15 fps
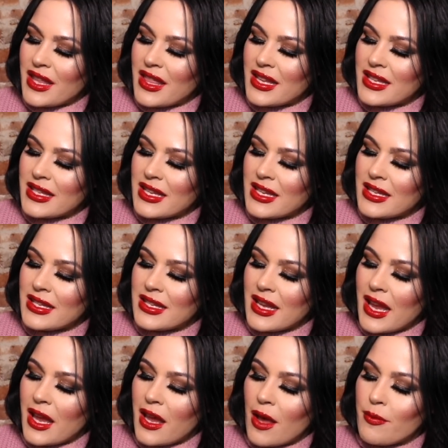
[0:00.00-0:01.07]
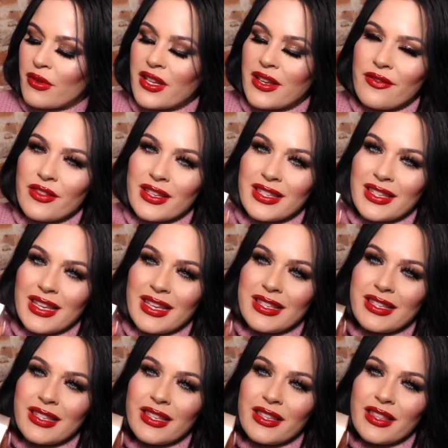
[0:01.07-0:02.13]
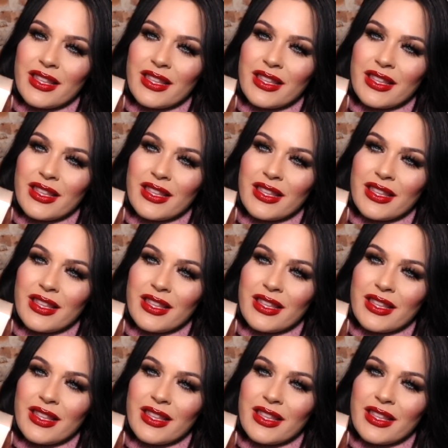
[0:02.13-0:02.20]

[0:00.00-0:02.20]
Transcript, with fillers: this is a, I believe this is,